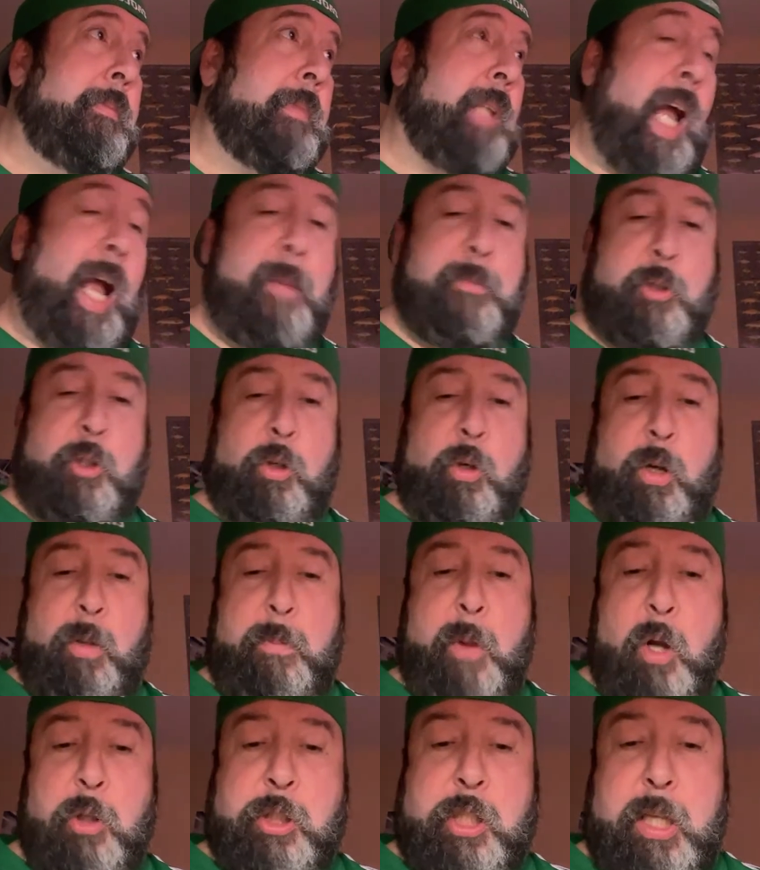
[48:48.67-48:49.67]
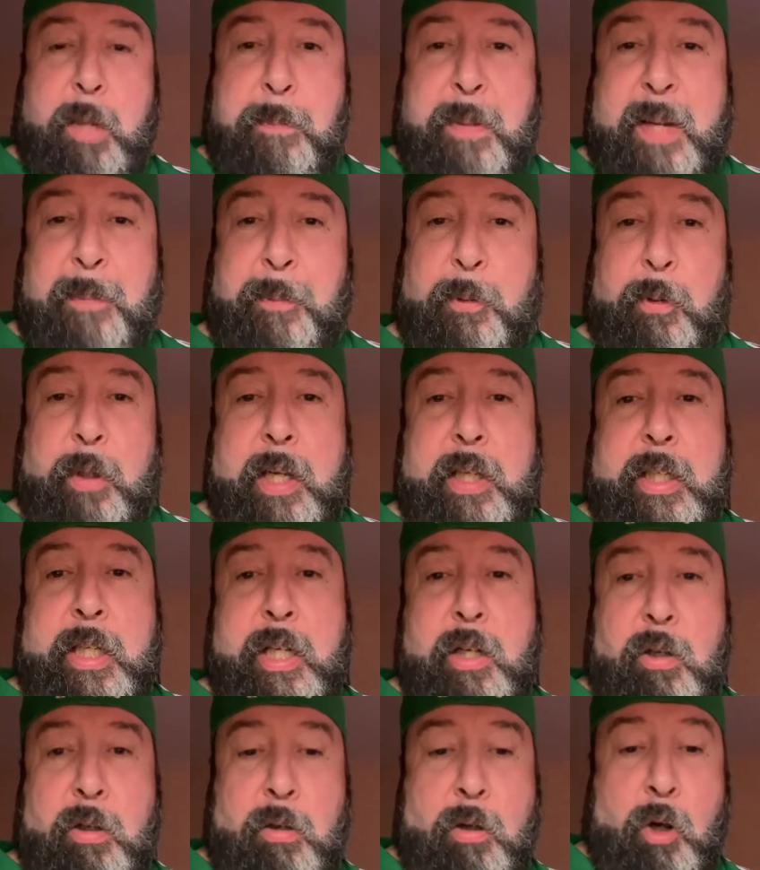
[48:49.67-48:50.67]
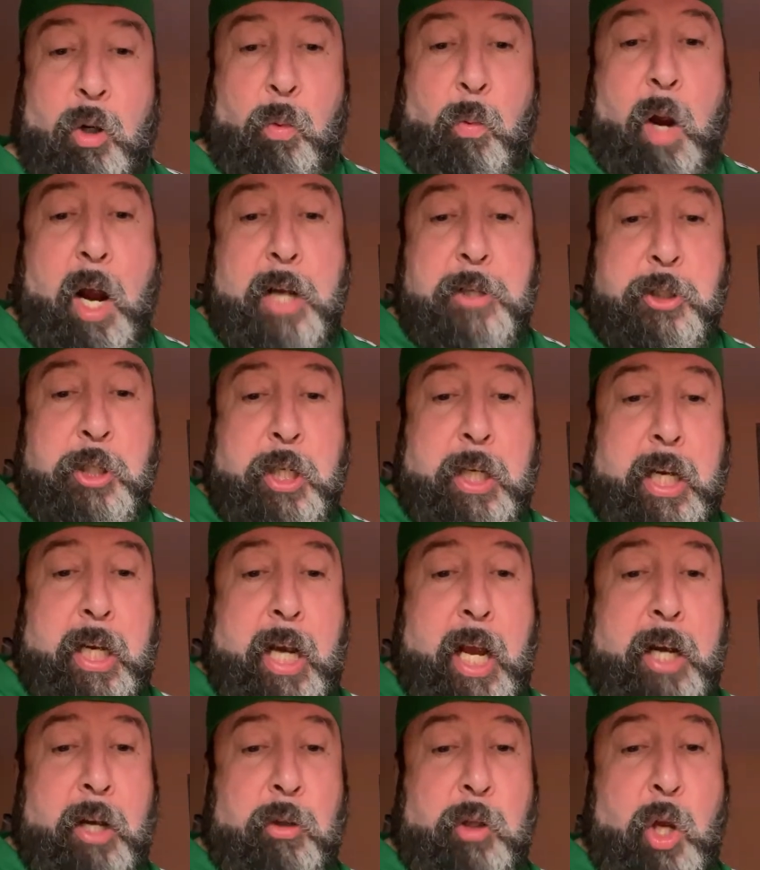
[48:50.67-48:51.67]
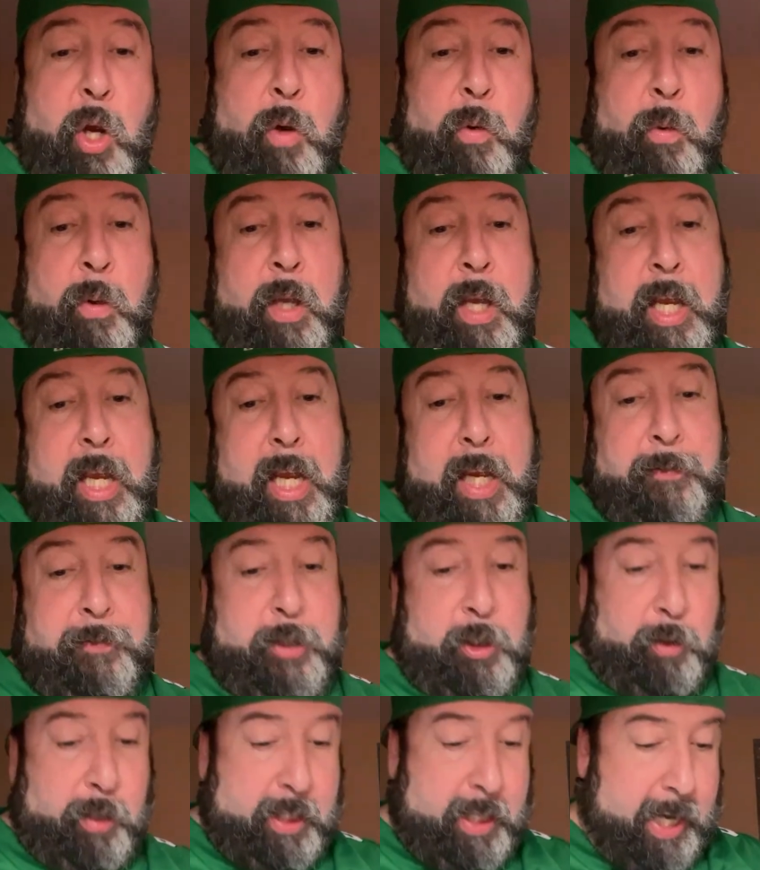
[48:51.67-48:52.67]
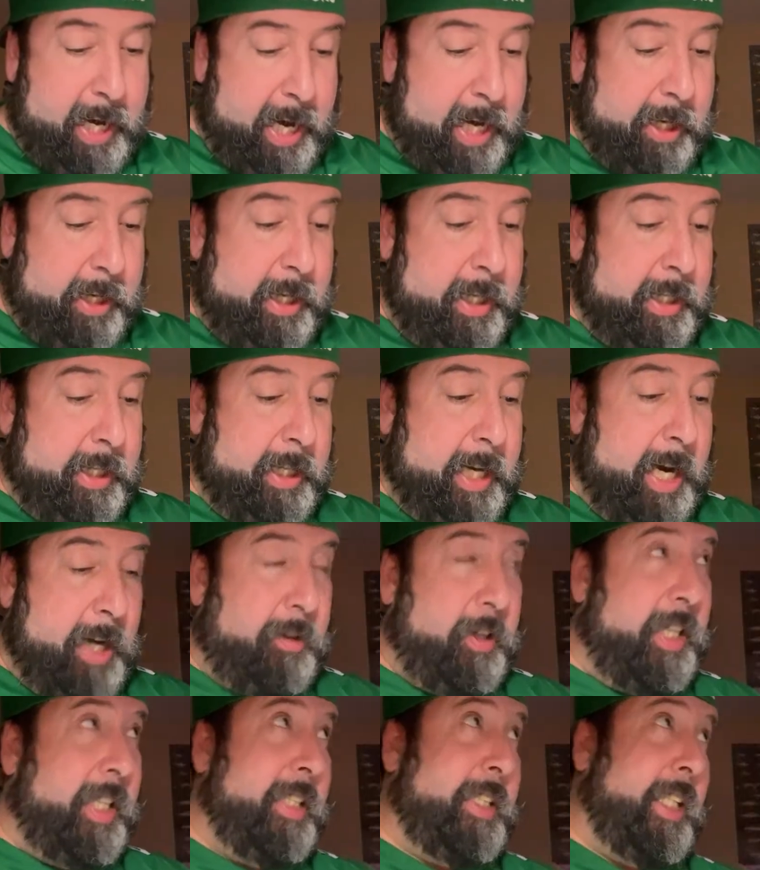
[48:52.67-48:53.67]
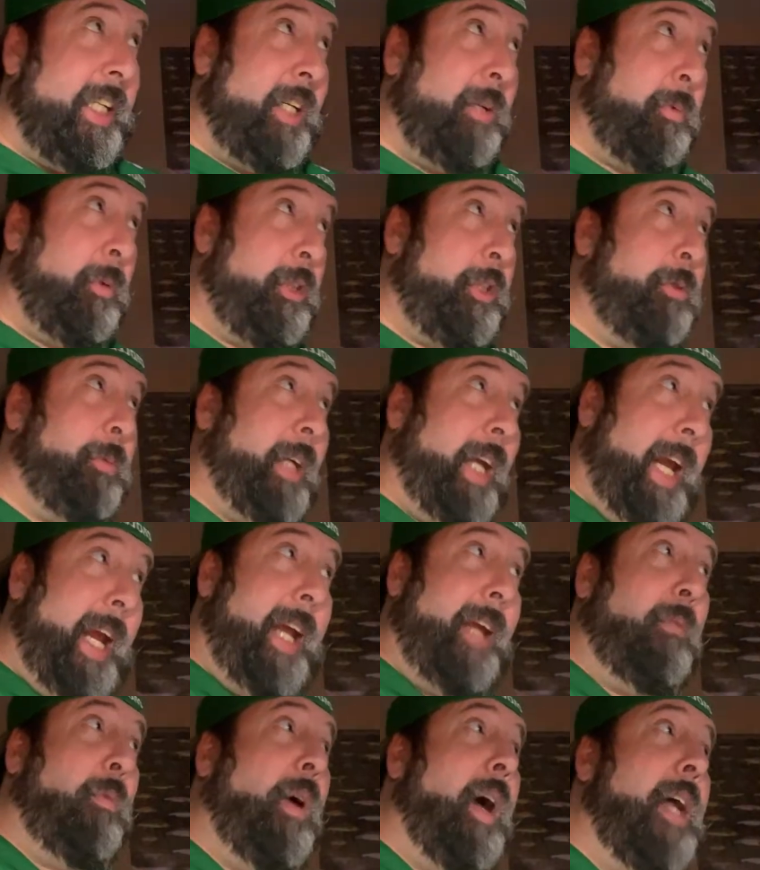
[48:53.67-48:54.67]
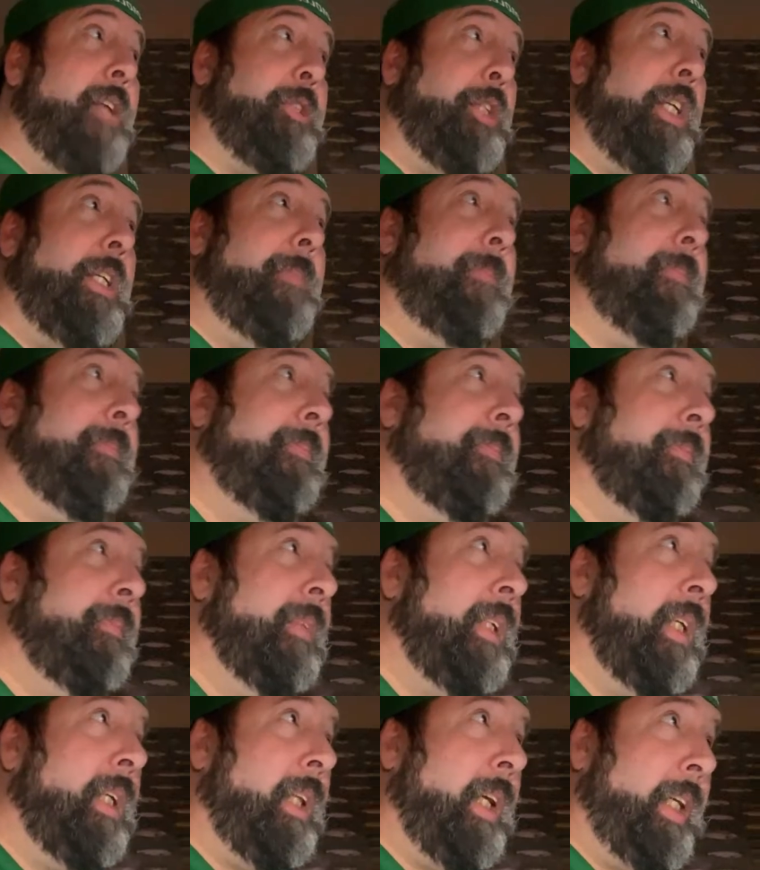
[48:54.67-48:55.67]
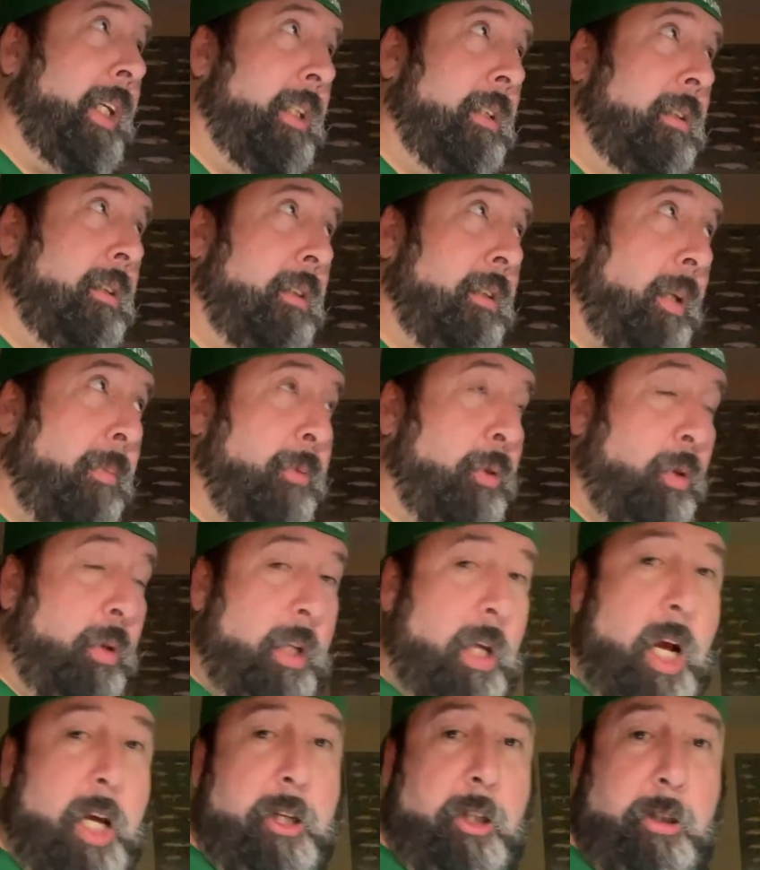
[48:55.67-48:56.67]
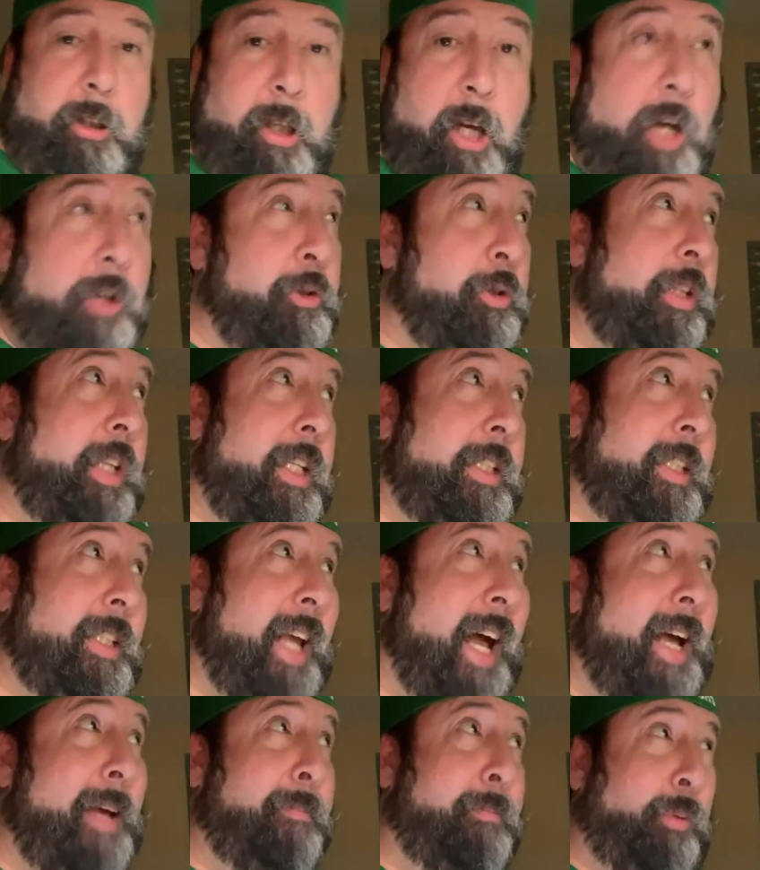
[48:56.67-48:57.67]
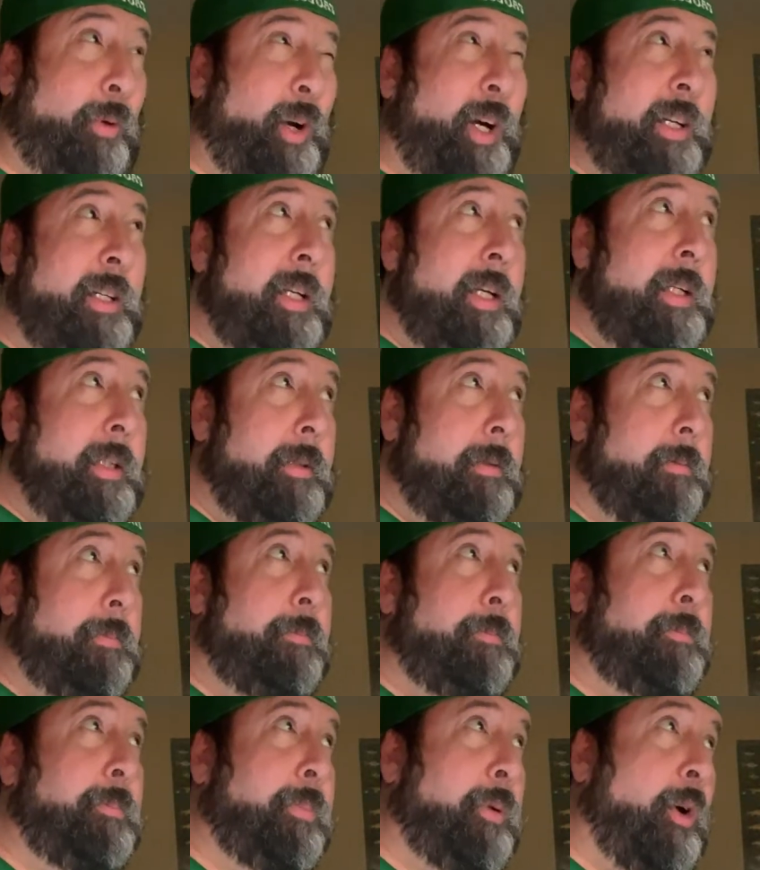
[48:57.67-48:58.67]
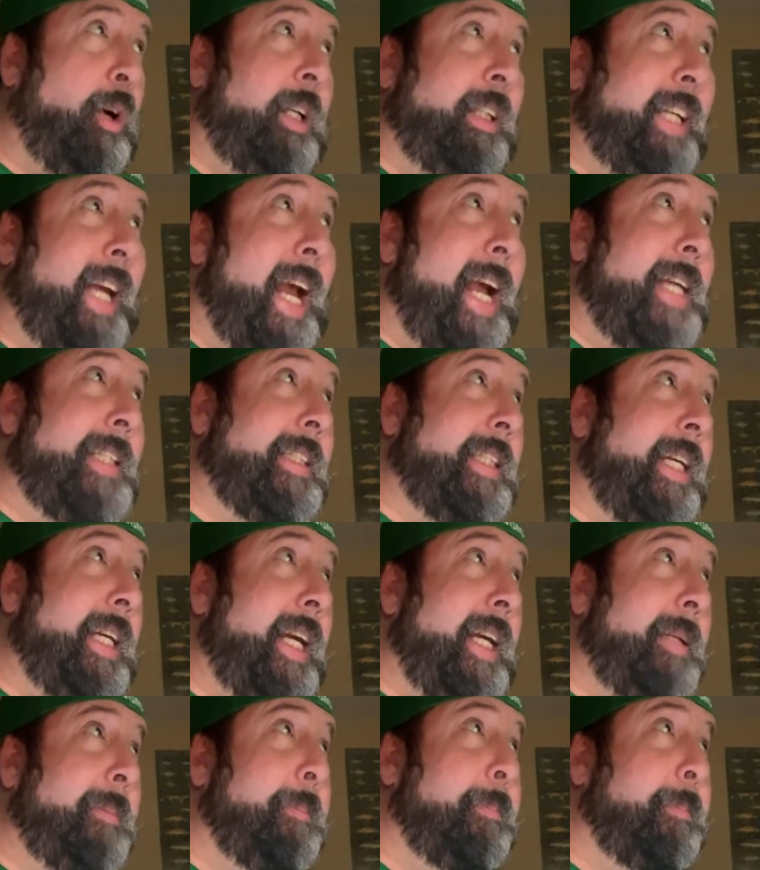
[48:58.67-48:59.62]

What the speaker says: I'm sure most of the people in here are watching it. I don't know if you're in an area D where you can't watch it, like some sort of other country that's not broadcasting it,